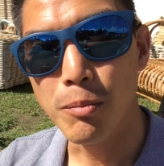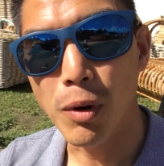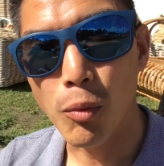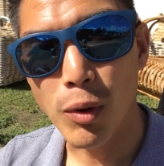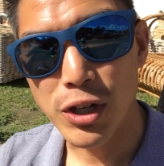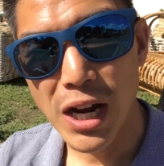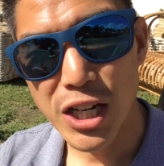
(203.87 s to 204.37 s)

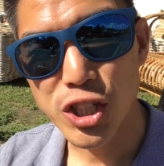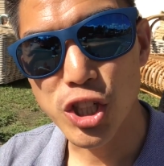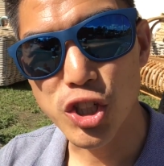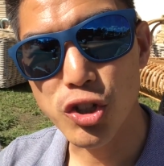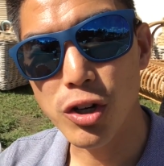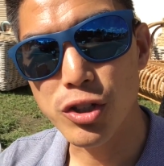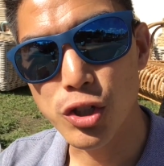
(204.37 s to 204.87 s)
But when you
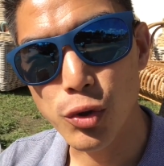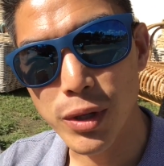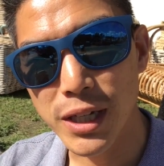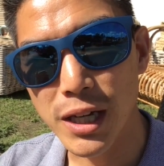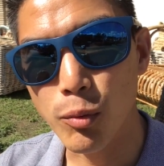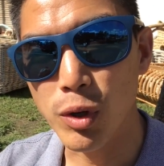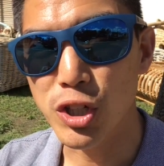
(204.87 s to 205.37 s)
actually start
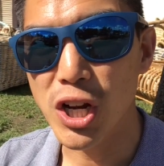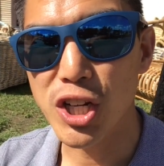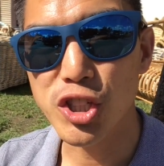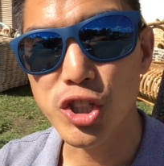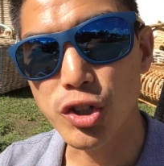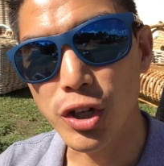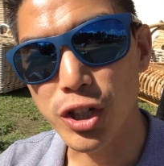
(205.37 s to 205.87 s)
doing it, when you
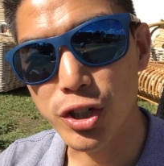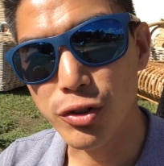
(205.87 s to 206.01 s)
actually start